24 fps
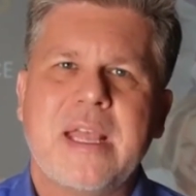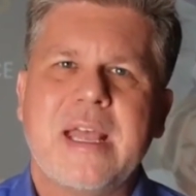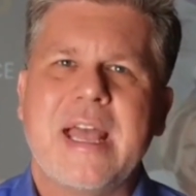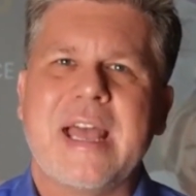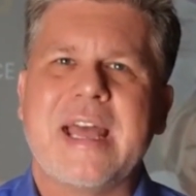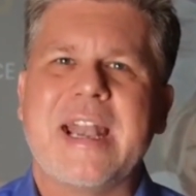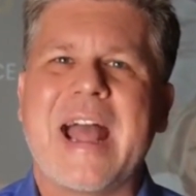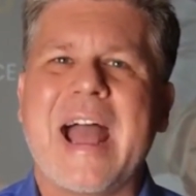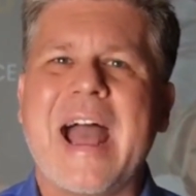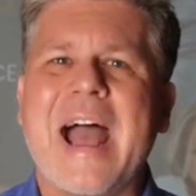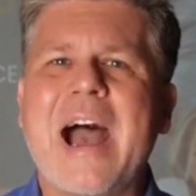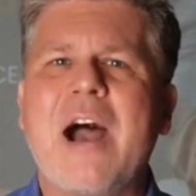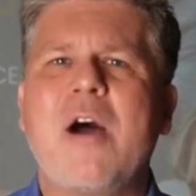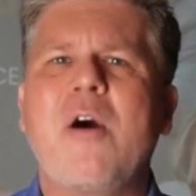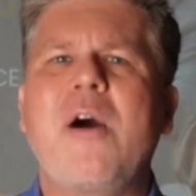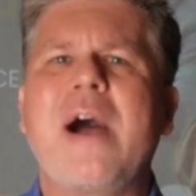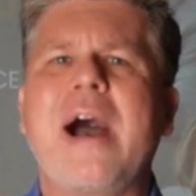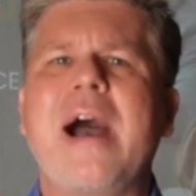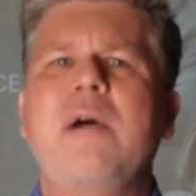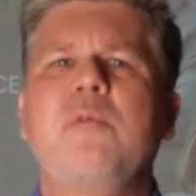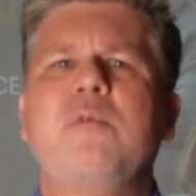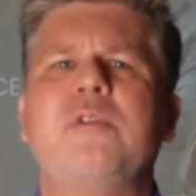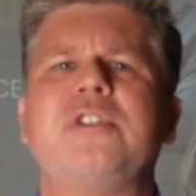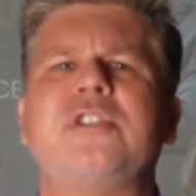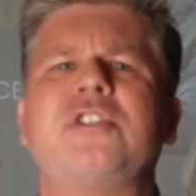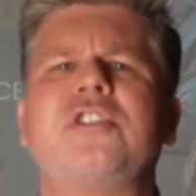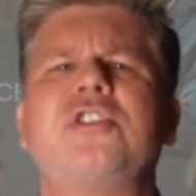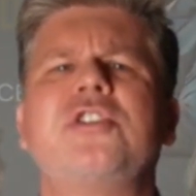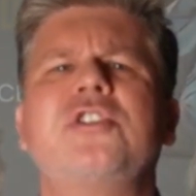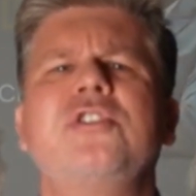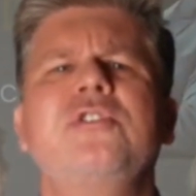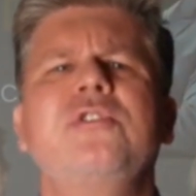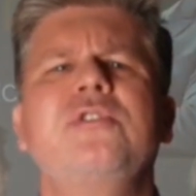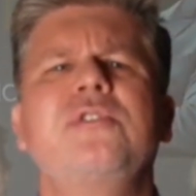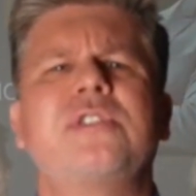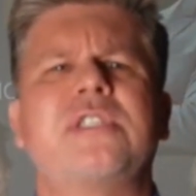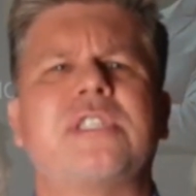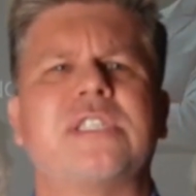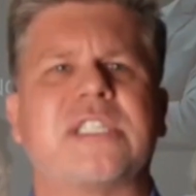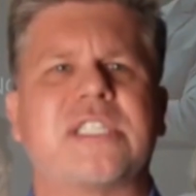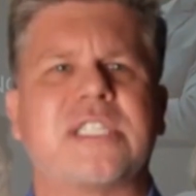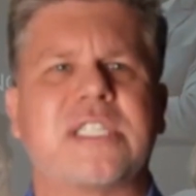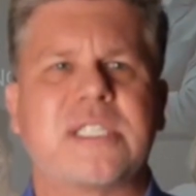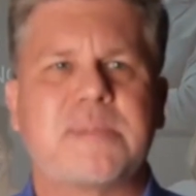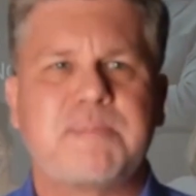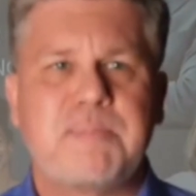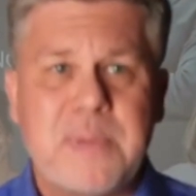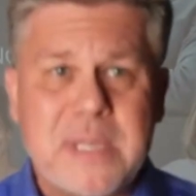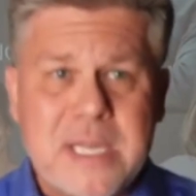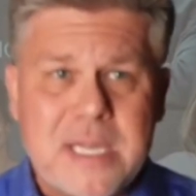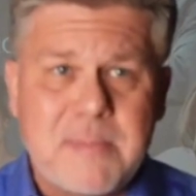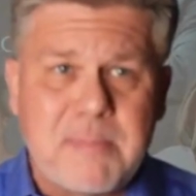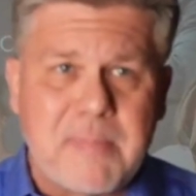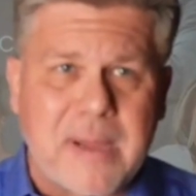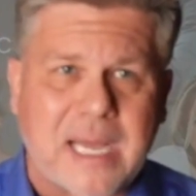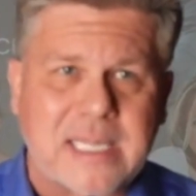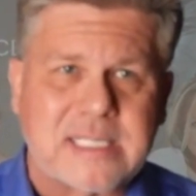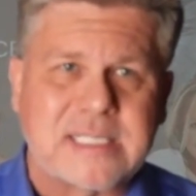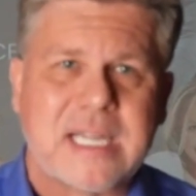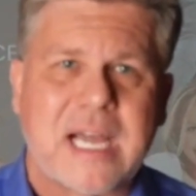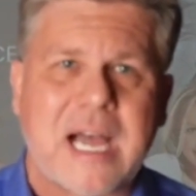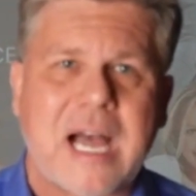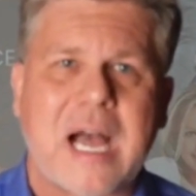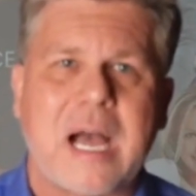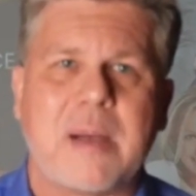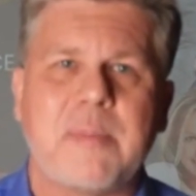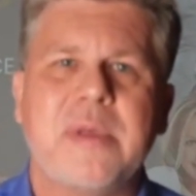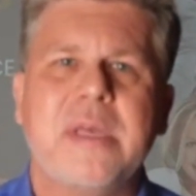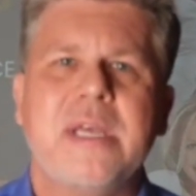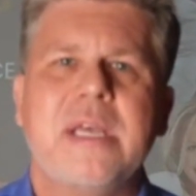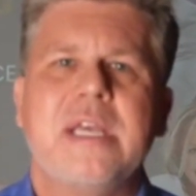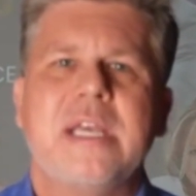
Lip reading: And how I would choose to spend my time